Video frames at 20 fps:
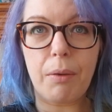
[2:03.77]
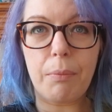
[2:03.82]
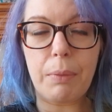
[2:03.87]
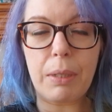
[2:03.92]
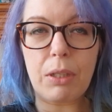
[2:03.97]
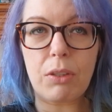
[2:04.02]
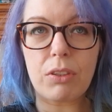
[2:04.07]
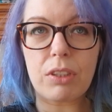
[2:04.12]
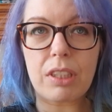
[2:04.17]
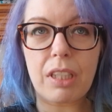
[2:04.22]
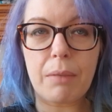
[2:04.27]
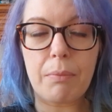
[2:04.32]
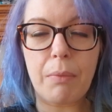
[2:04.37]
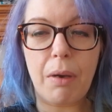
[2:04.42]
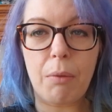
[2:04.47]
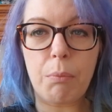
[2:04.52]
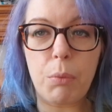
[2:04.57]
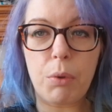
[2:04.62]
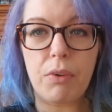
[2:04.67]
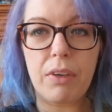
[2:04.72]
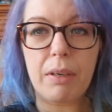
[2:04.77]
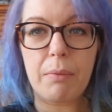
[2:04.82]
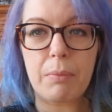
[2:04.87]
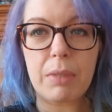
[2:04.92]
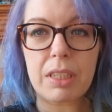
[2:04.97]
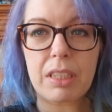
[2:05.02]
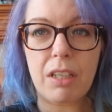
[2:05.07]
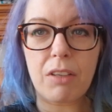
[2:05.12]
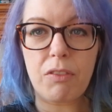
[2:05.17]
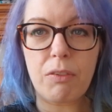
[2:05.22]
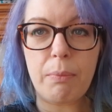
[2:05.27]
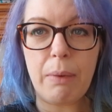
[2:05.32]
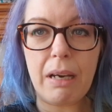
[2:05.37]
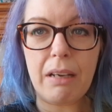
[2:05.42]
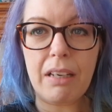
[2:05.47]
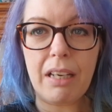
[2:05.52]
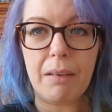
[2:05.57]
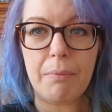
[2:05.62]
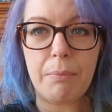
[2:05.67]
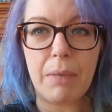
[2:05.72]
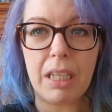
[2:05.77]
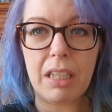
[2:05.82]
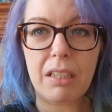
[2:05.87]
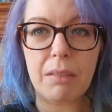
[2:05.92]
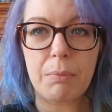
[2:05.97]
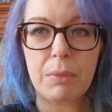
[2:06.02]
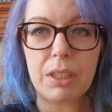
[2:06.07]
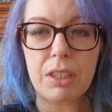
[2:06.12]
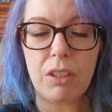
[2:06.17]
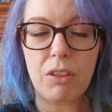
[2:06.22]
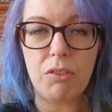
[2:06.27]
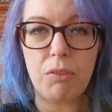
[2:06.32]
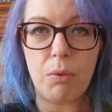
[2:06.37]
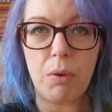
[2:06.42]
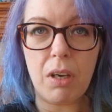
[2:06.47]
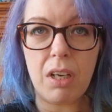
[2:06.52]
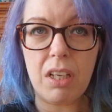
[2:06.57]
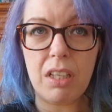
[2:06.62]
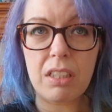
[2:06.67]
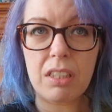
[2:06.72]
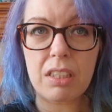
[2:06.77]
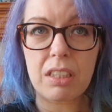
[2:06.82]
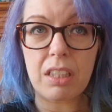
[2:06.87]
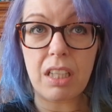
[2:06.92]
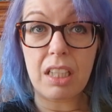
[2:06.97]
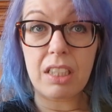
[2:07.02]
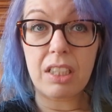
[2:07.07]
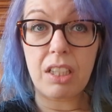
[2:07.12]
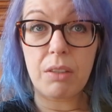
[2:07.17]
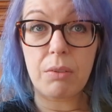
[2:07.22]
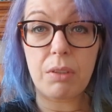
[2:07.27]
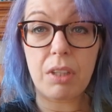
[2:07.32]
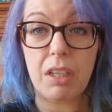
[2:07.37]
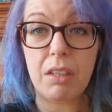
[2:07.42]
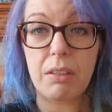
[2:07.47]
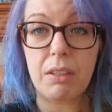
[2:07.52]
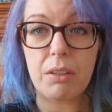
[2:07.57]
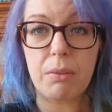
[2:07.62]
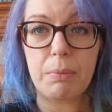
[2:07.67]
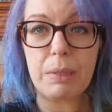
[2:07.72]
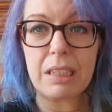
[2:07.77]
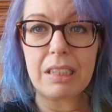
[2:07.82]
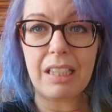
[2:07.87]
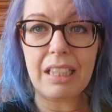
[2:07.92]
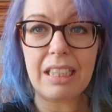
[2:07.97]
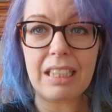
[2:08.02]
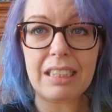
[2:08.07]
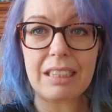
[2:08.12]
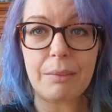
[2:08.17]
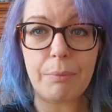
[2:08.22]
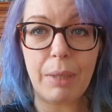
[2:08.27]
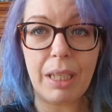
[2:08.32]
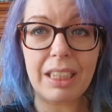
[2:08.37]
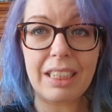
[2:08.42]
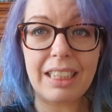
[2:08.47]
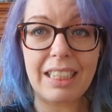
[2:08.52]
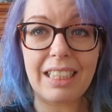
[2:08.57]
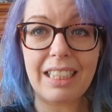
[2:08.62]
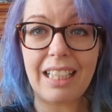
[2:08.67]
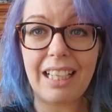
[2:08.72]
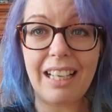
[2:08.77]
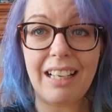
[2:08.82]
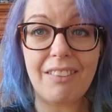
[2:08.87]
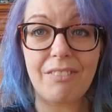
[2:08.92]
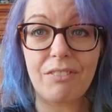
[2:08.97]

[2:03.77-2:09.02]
because I'm worrying myself about it, I'm making myself worse. I don't know. It could be psychosomatic.